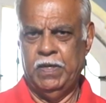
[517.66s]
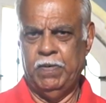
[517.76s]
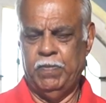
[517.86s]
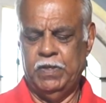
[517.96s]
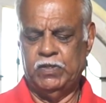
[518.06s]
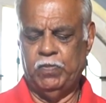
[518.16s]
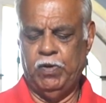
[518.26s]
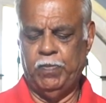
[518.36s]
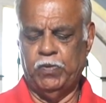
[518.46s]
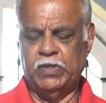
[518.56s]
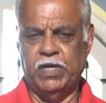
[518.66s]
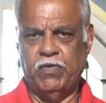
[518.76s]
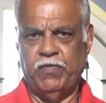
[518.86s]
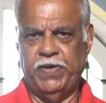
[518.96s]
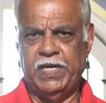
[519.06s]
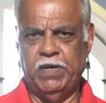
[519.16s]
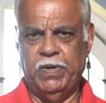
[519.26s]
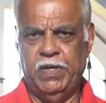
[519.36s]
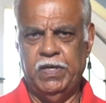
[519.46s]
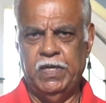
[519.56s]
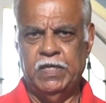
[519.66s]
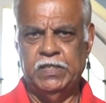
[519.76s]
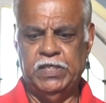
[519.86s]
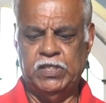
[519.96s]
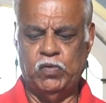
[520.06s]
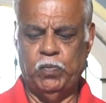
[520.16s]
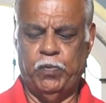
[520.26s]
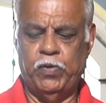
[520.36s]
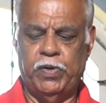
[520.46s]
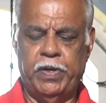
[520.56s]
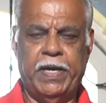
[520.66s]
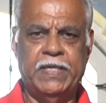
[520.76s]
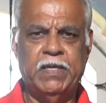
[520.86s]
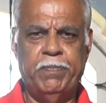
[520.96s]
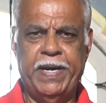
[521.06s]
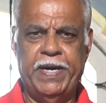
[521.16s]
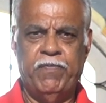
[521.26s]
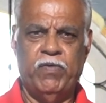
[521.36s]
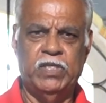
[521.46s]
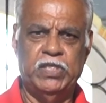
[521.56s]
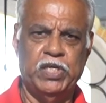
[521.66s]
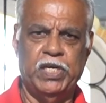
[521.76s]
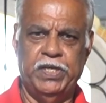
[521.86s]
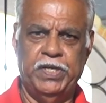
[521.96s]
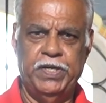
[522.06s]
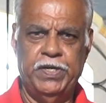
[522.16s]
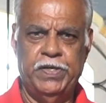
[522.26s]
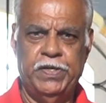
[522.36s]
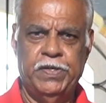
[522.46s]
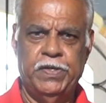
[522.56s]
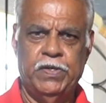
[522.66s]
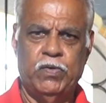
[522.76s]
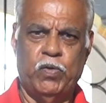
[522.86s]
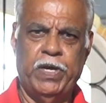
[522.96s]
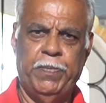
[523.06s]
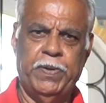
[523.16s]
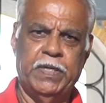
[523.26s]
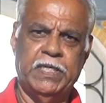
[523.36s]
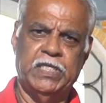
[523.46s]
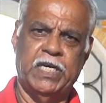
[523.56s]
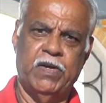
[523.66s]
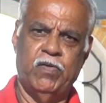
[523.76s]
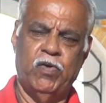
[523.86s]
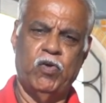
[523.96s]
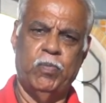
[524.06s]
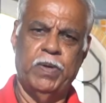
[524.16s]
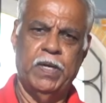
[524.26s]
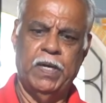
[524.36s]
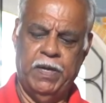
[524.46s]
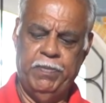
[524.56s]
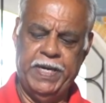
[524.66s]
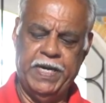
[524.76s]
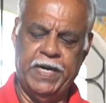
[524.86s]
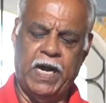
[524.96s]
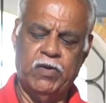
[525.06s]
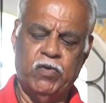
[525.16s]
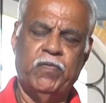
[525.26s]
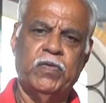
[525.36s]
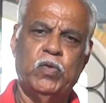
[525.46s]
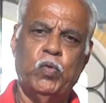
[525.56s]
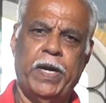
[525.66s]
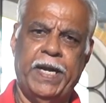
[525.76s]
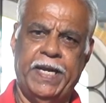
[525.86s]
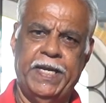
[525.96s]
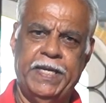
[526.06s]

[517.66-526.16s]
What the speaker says: a small portion of vegetable, just to put as a bed for the chicken, to keep the chicken on top. I made it out of turai.